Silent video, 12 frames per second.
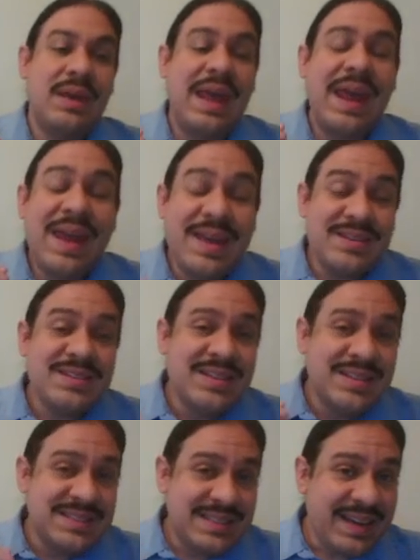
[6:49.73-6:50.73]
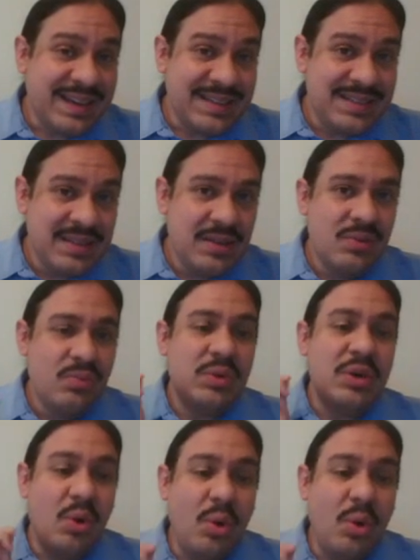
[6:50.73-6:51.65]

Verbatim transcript: And second, we